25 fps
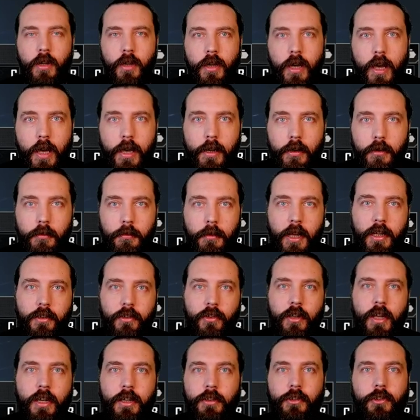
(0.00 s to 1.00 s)
Hey up lads
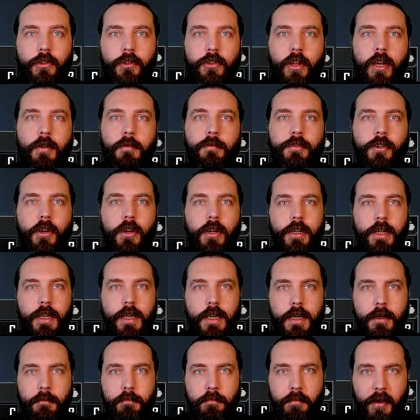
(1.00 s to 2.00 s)
and lasses, Damphyre
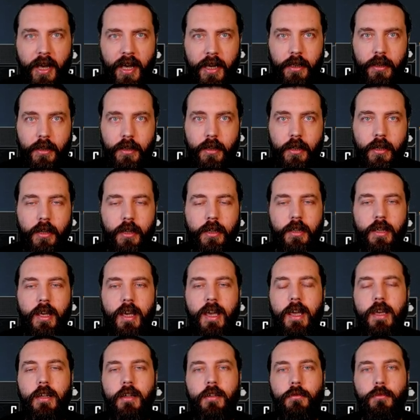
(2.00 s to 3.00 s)
here, back
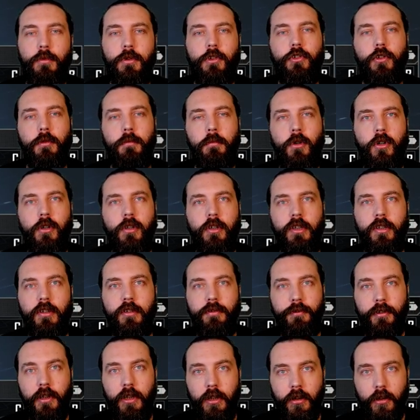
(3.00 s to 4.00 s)
again with some more
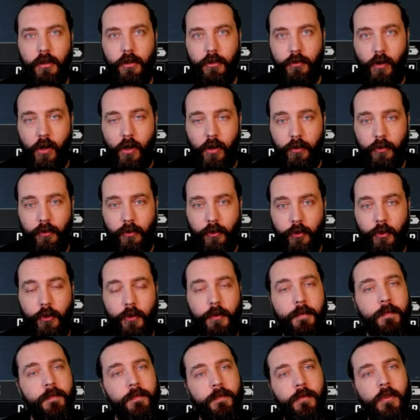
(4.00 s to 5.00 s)
Infinite Lagrange.
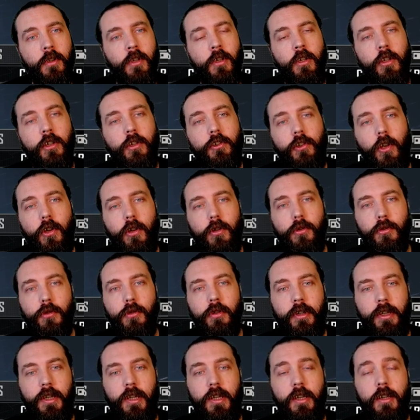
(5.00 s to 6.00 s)
So
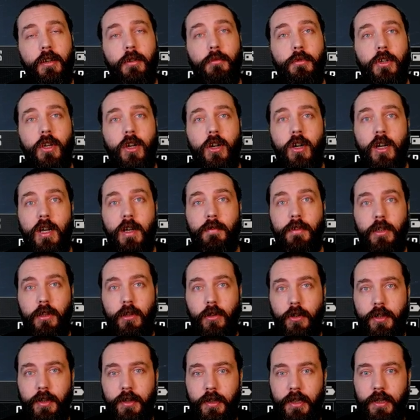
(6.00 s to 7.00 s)
here we are having a
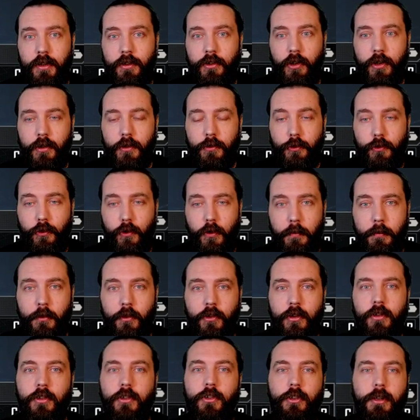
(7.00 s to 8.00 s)
look at the Eternal Storm, as
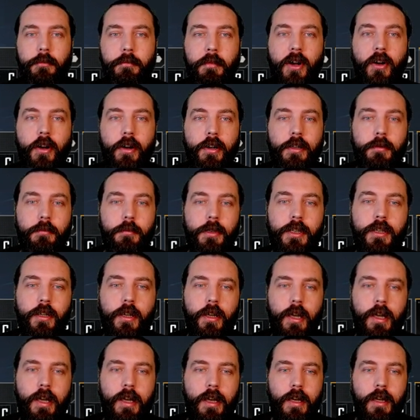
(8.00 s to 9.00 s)
you can see behind
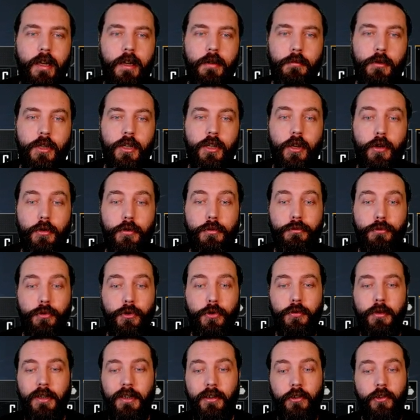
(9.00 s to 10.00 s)
me, and we're going to go
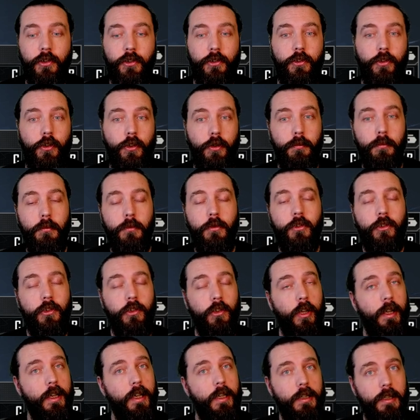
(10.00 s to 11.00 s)
through its
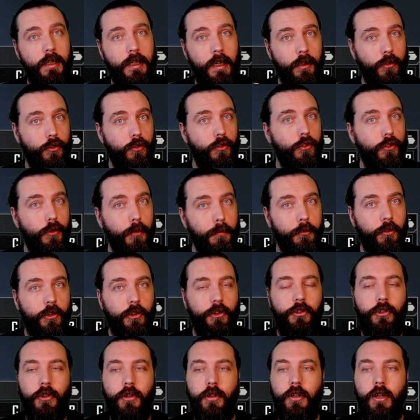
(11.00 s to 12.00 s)
systems, the extra
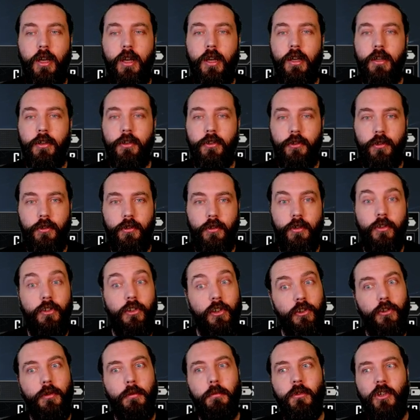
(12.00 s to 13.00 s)

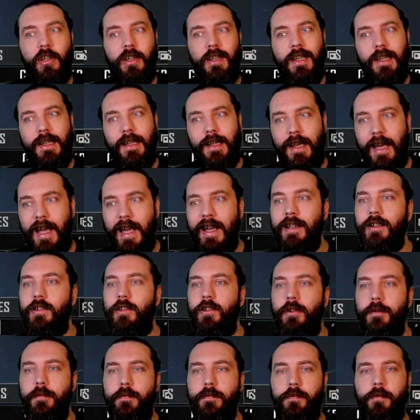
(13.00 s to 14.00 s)
systems it can get,
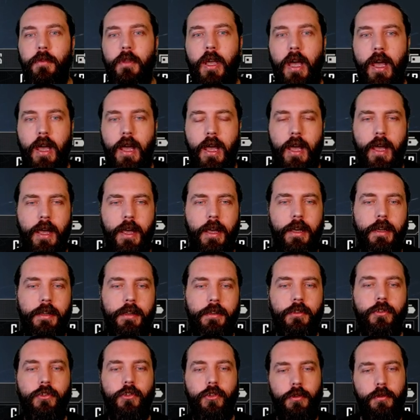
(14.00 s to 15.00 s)

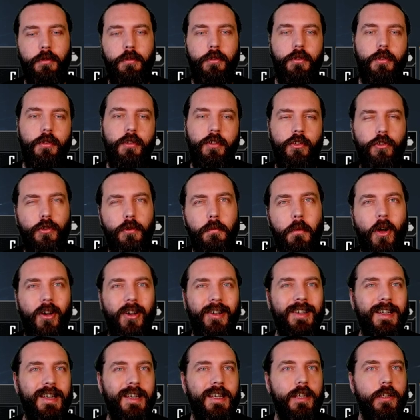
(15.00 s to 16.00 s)
and some
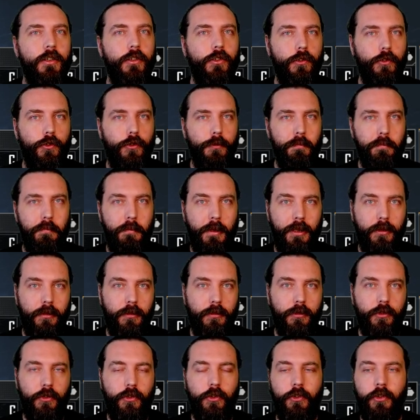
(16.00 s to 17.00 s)
ideas and some
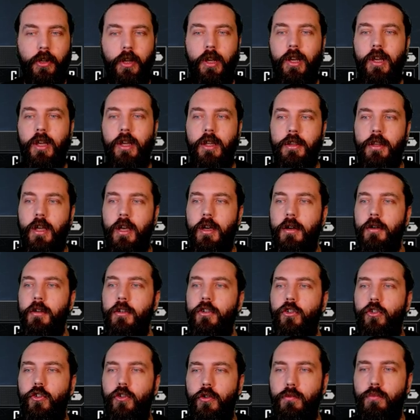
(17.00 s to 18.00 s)
builds
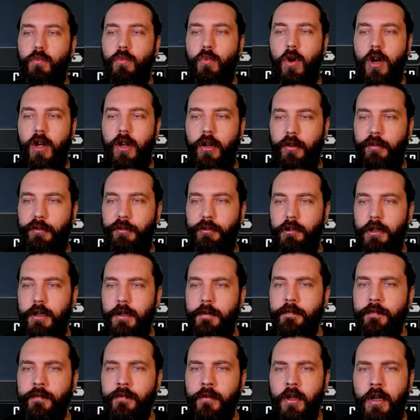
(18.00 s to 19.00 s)
that should work for
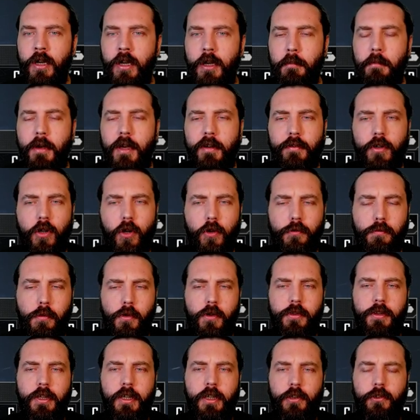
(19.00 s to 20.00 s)
it. Bit of an odd
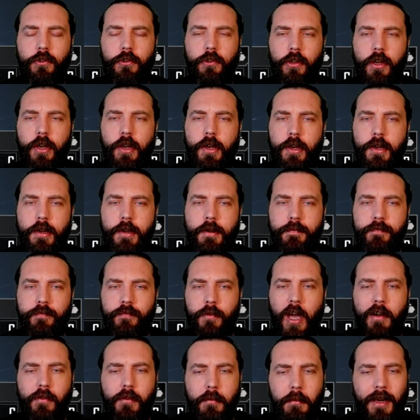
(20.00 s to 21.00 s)
one this, I
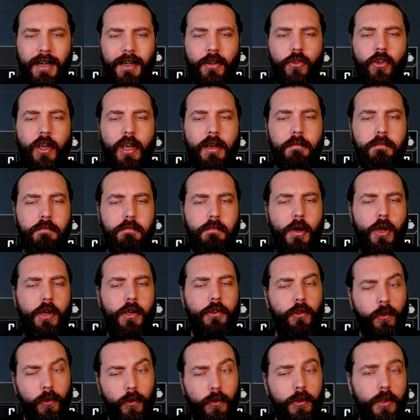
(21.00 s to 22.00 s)
haven't managed to get
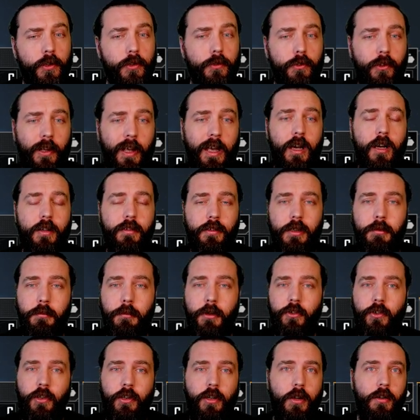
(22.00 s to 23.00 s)
personal use out of it
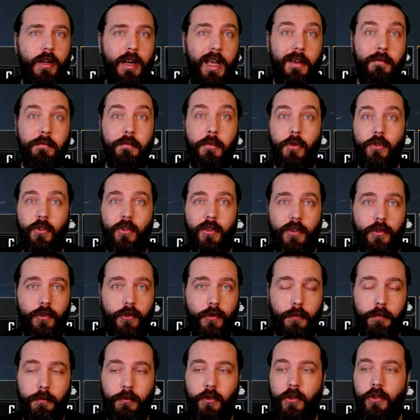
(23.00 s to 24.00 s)
because I don't have much of the
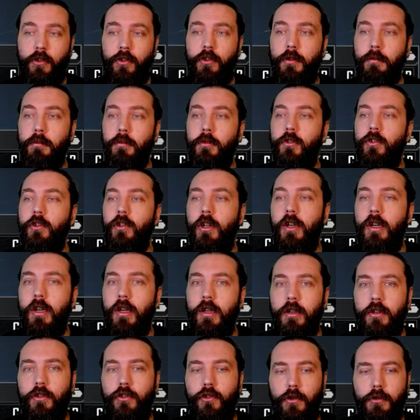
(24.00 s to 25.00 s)
subsystems,
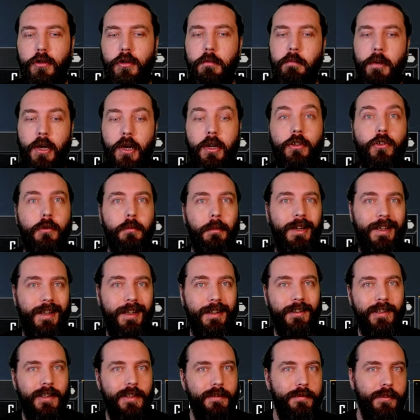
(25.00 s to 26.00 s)
and so compared to my
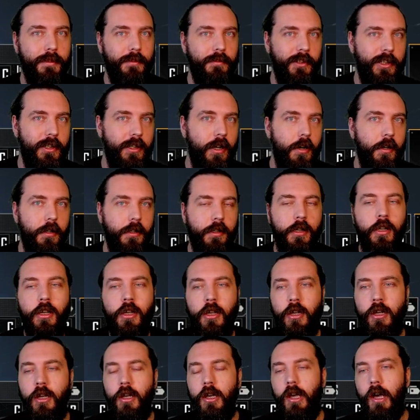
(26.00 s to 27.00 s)
SD59,
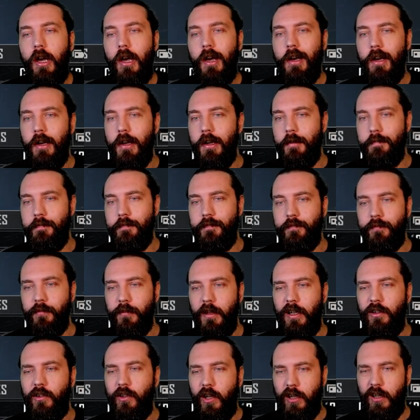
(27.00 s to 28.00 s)

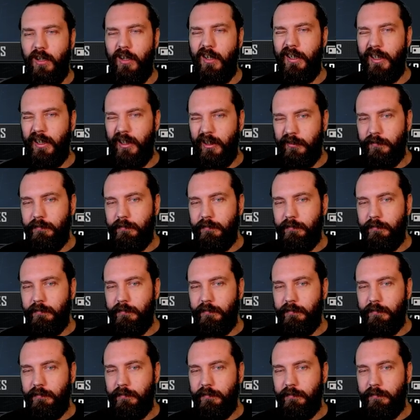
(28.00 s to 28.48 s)
it's kind of like